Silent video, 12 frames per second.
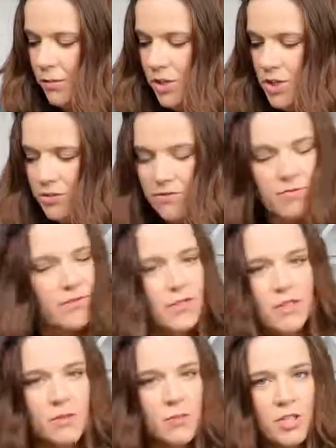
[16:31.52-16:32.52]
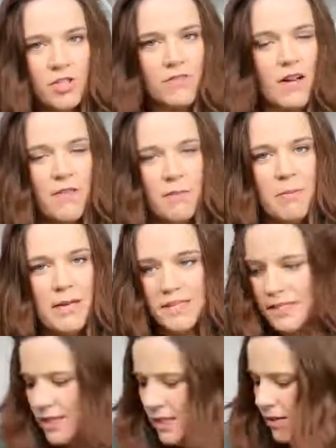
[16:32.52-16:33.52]
once you've got the
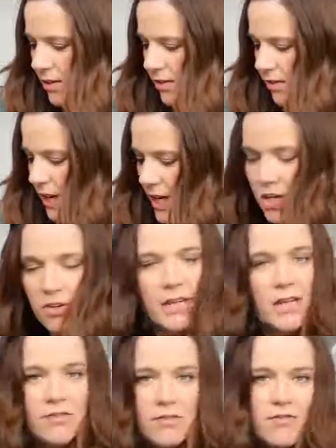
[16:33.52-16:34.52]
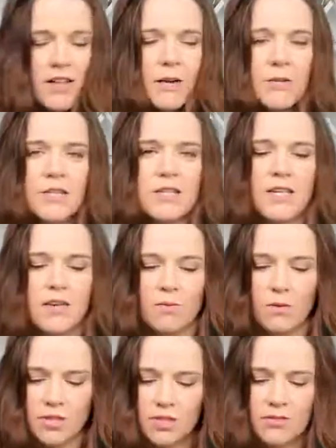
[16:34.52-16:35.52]
basic anchoring of the flowers, then
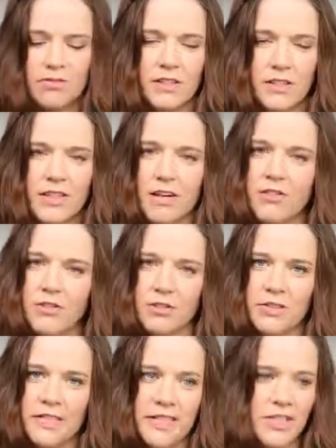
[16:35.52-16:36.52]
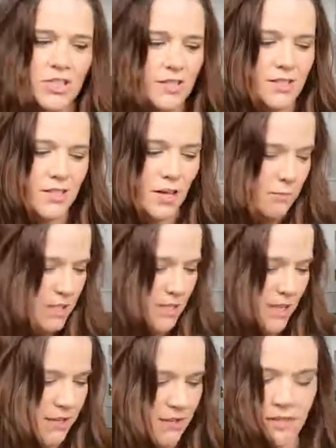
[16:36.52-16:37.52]
once you're filling in all the green, it just comes
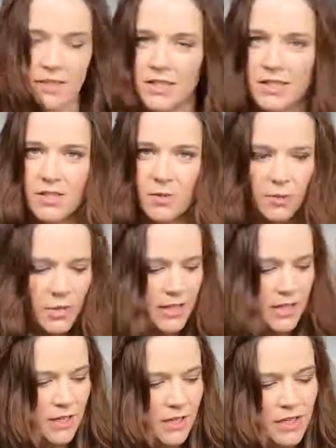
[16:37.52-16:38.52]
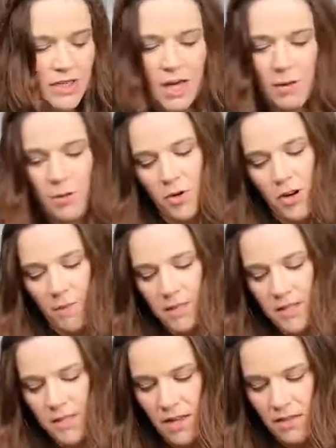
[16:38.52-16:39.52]
together and it's so pretty. I'm going to grab
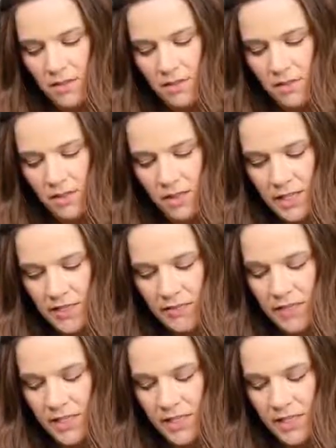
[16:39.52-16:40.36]
this other leaf